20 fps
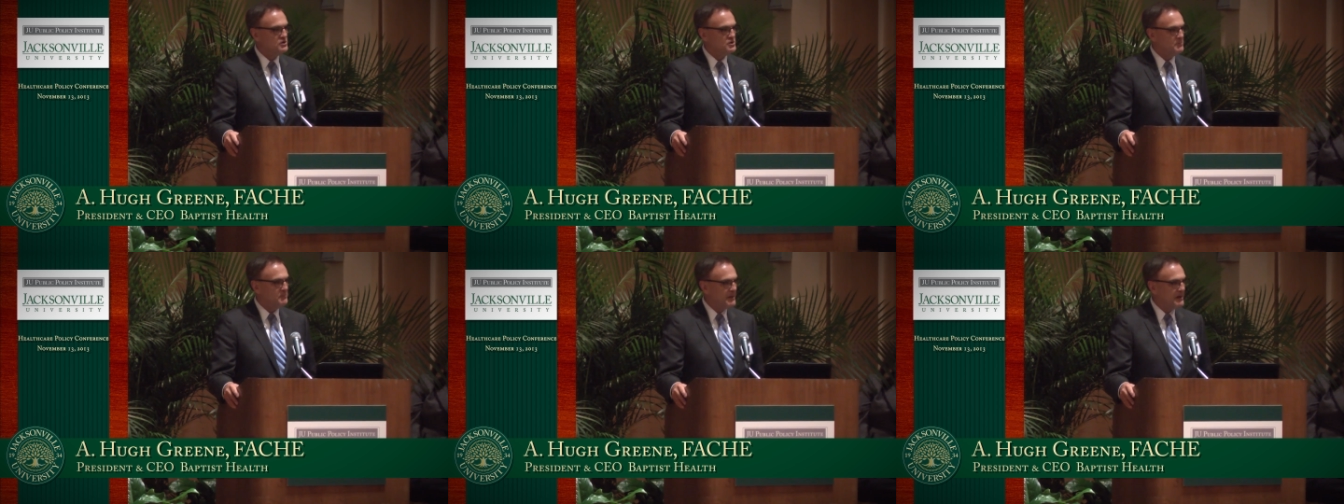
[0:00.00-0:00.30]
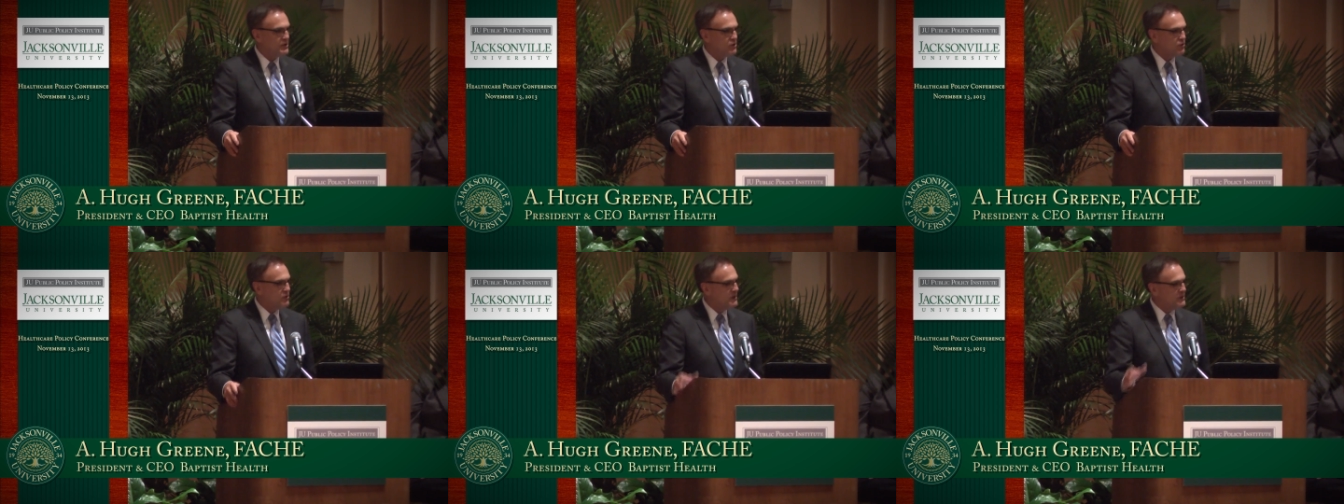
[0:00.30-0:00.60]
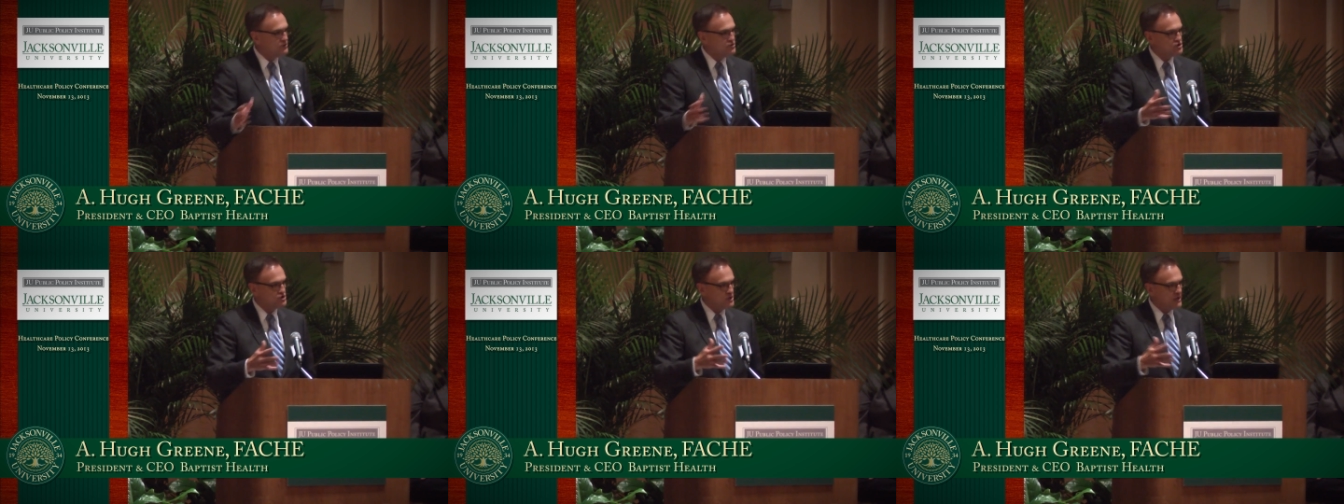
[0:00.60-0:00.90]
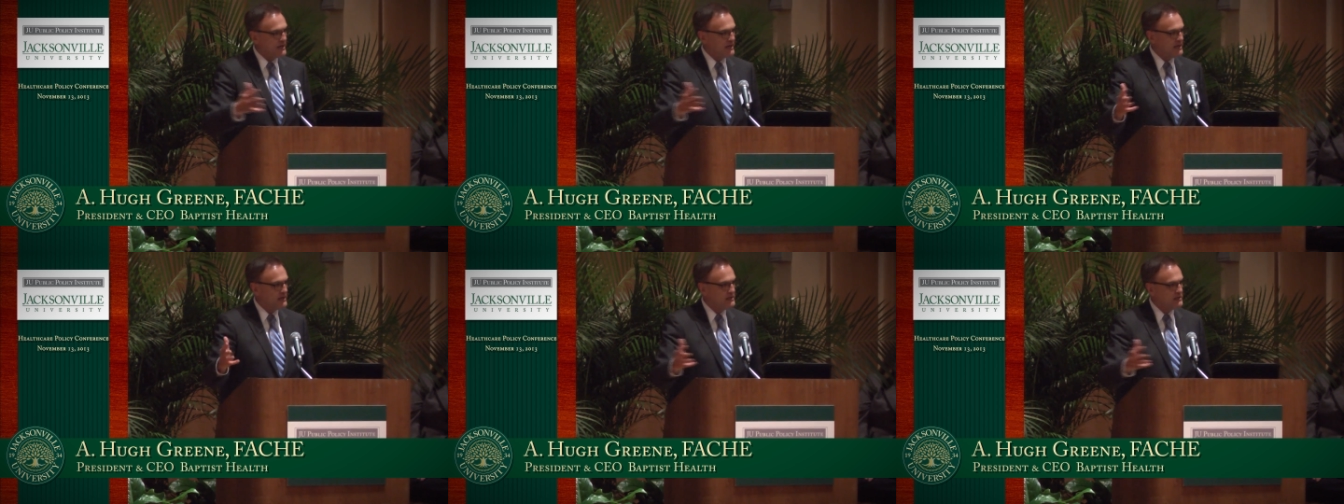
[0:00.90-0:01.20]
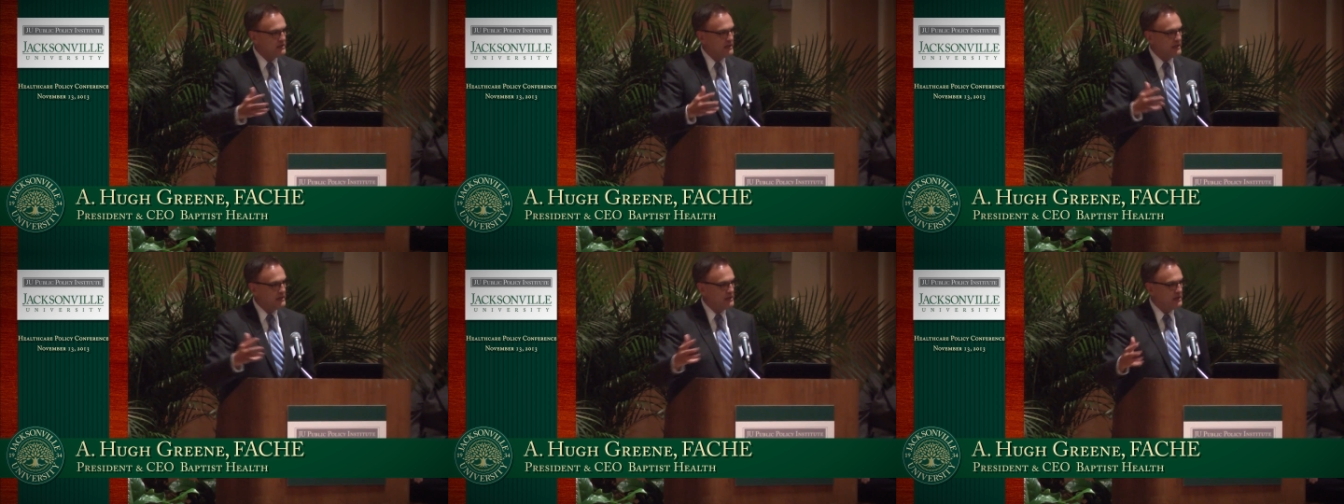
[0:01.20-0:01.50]
to better
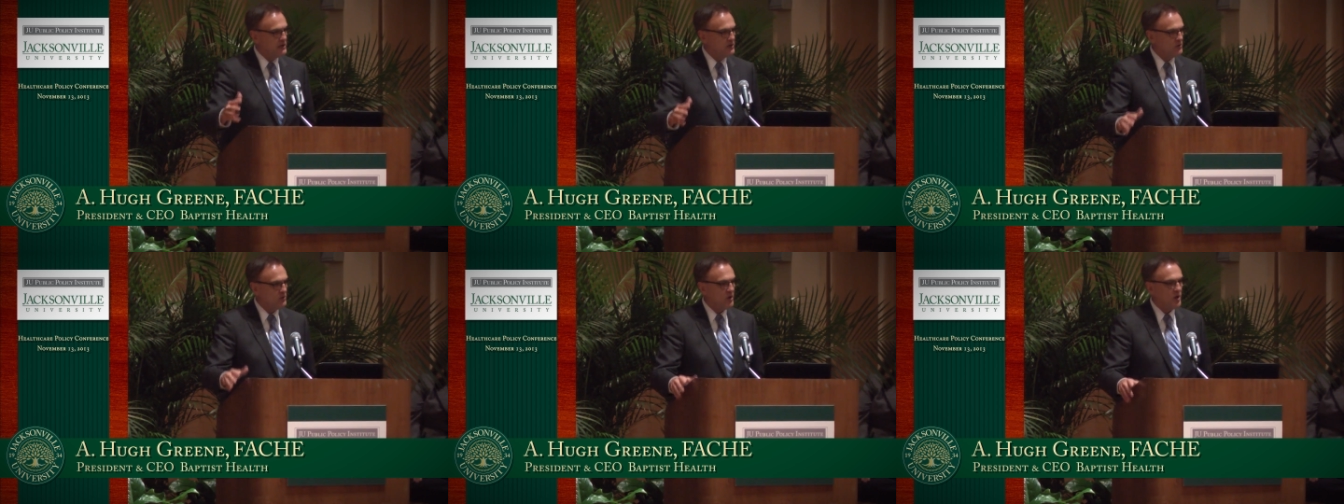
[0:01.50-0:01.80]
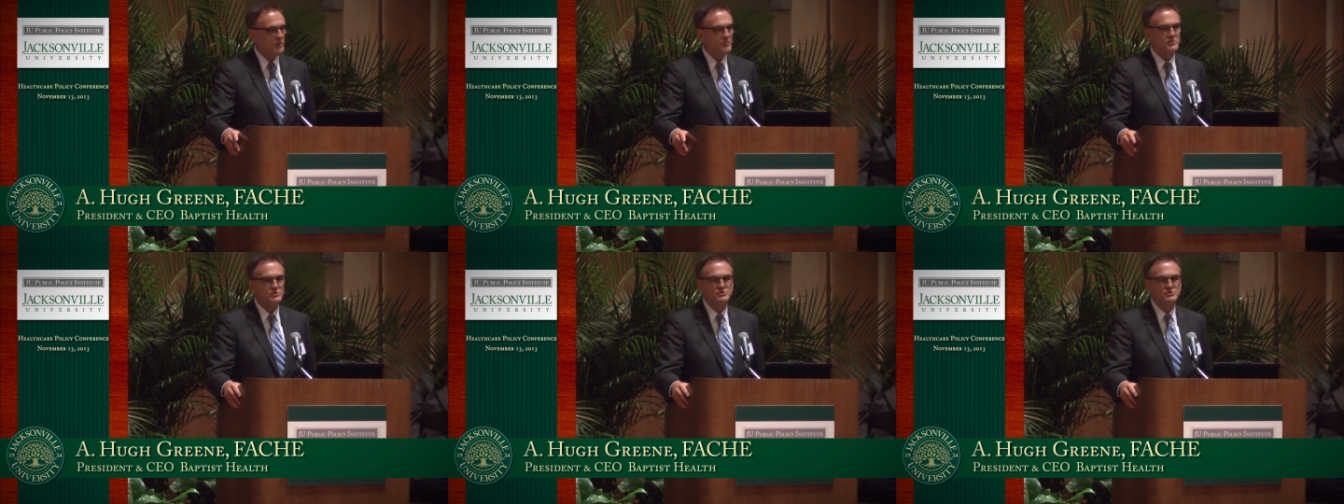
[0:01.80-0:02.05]
understand and to hear all